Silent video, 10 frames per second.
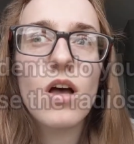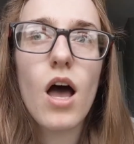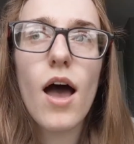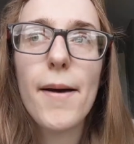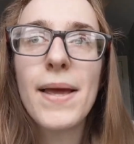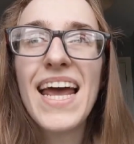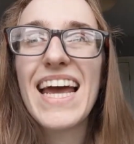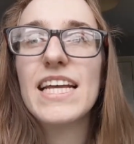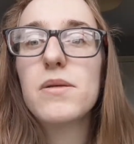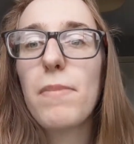
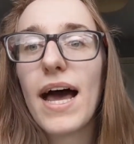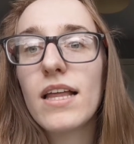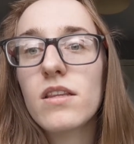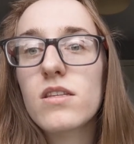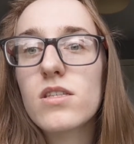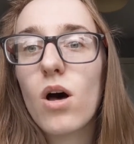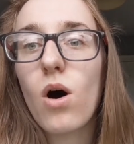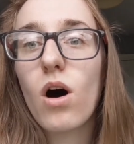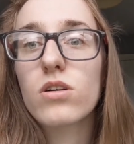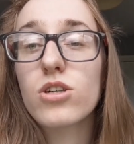It depends
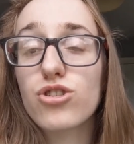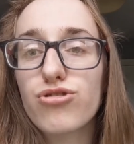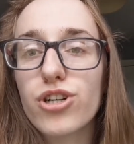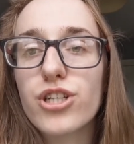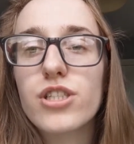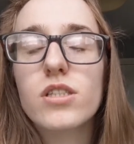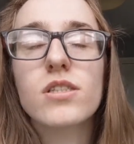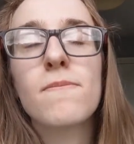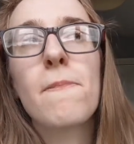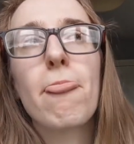on
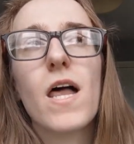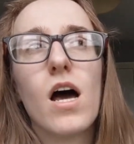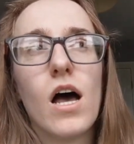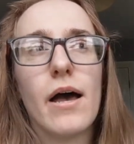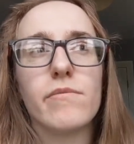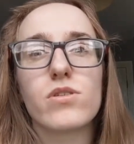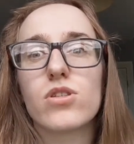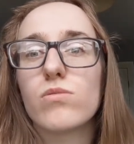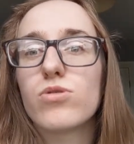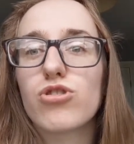trusts.
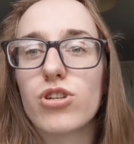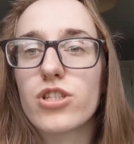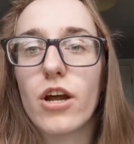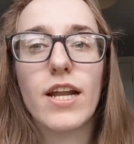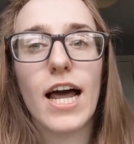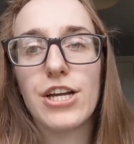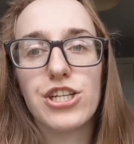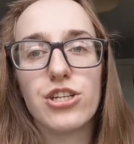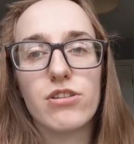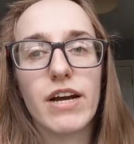Some trusts don't allow you
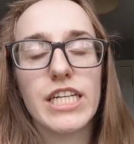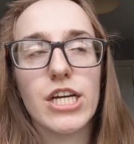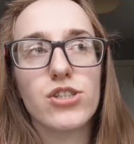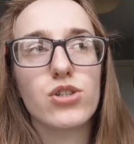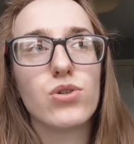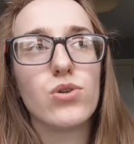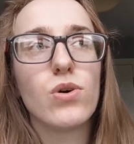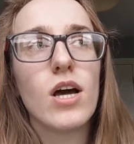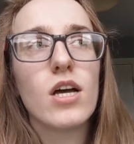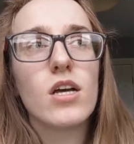to use the radios at
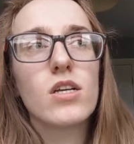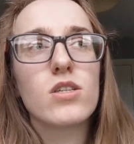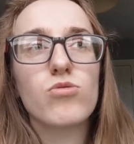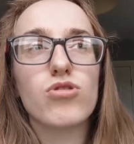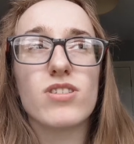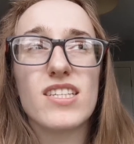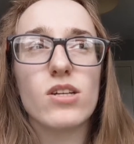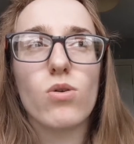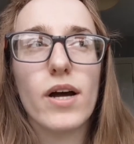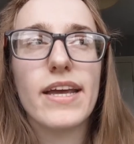all. Some trusts are
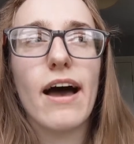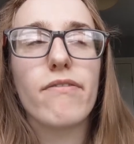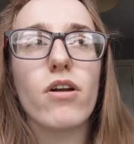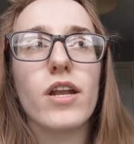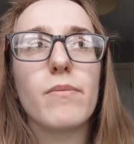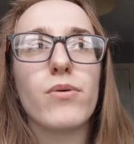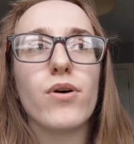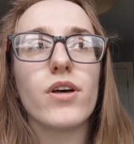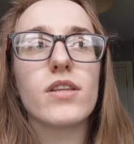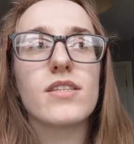still quite careful on it,
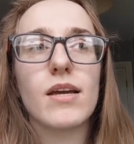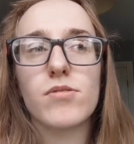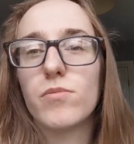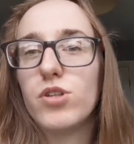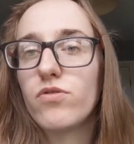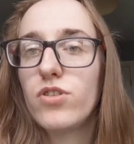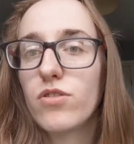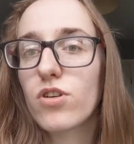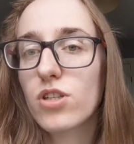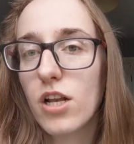but at the same time,
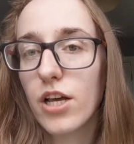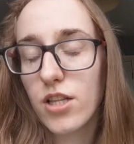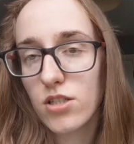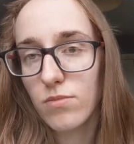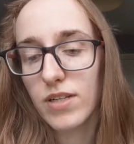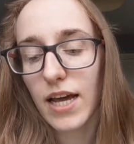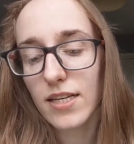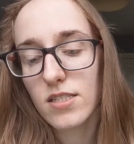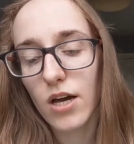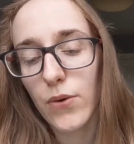you've got to learn
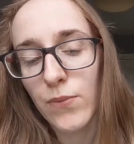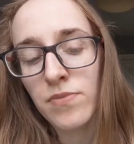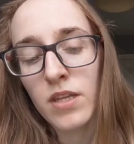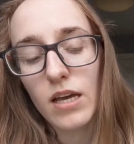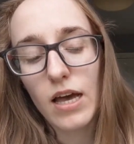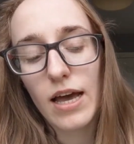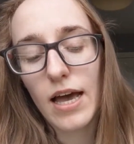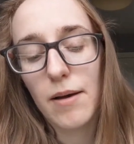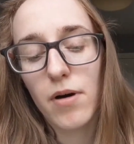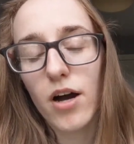someday. So,
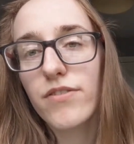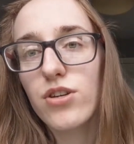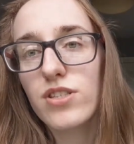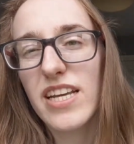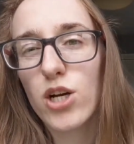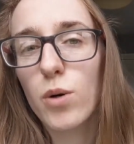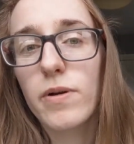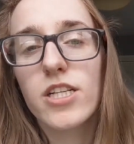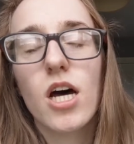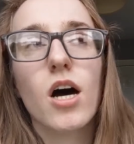I've used it a
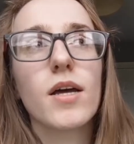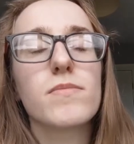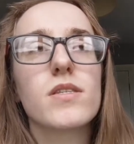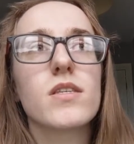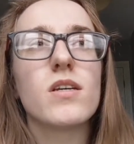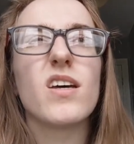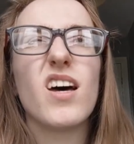couple of times.